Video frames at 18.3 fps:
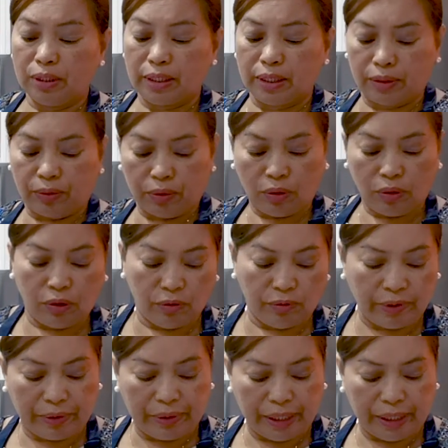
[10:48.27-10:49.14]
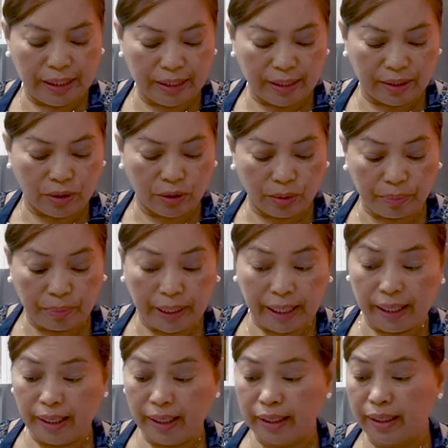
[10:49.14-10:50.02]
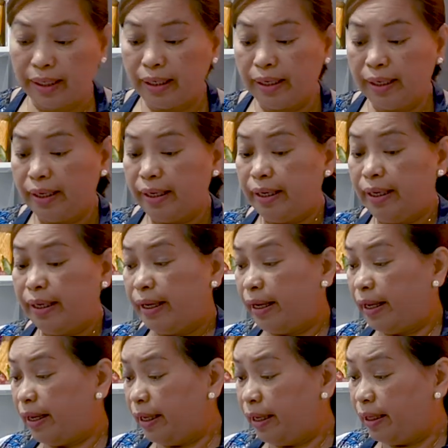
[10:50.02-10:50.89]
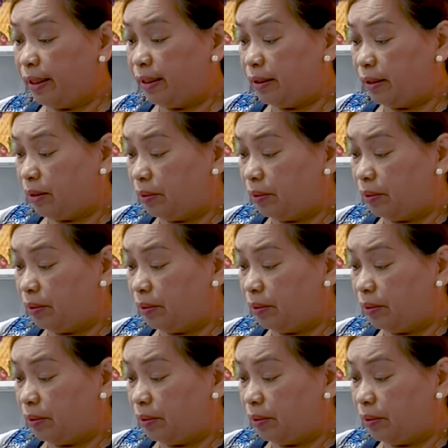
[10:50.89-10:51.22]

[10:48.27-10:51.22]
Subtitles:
They're all very easy to make. And